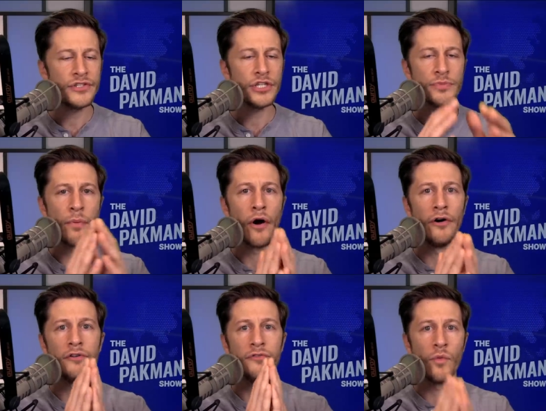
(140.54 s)
is
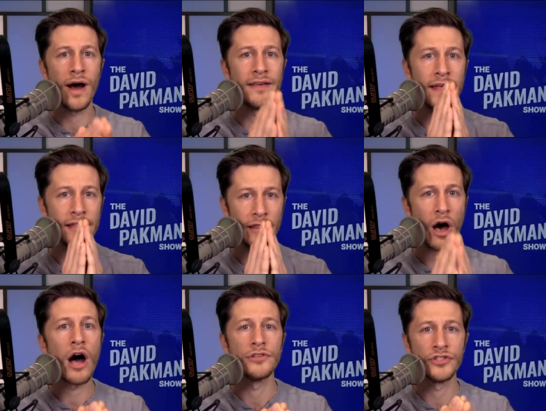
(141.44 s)
part of why they
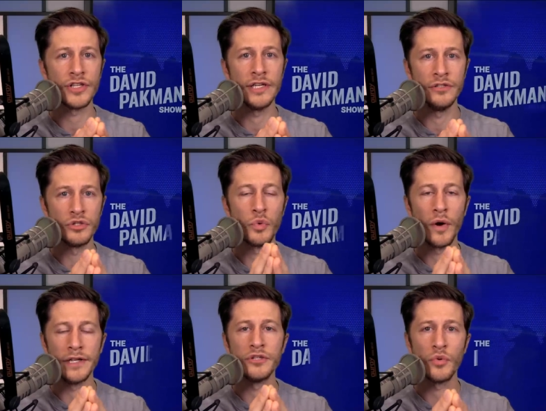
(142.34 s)
lost in
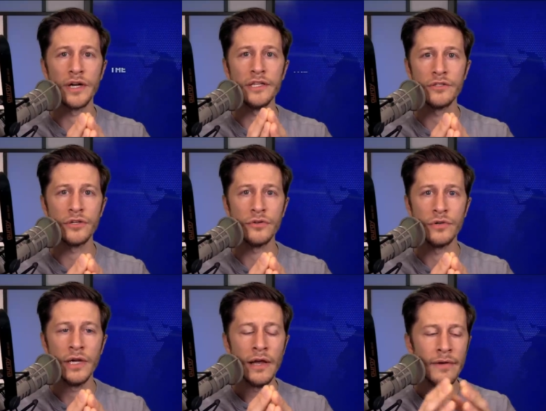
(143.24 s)
2022
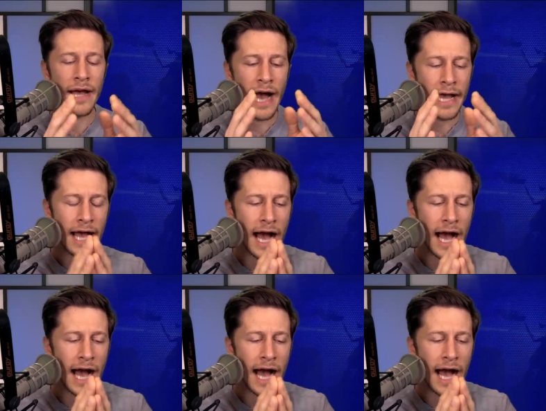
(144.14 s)
Eh, I,